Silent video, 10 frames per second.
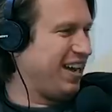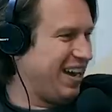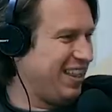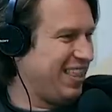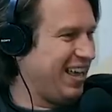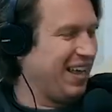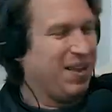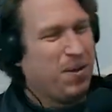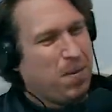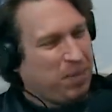kind of thing.
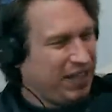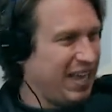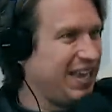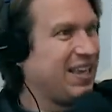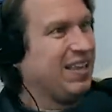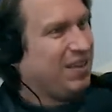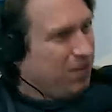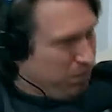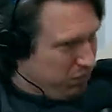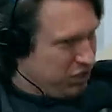Yeah. But, like,
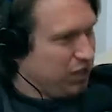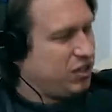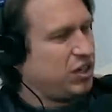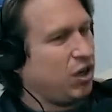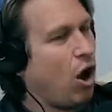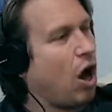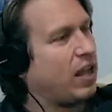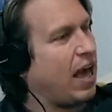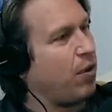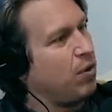to
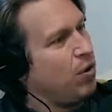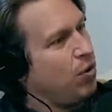call out,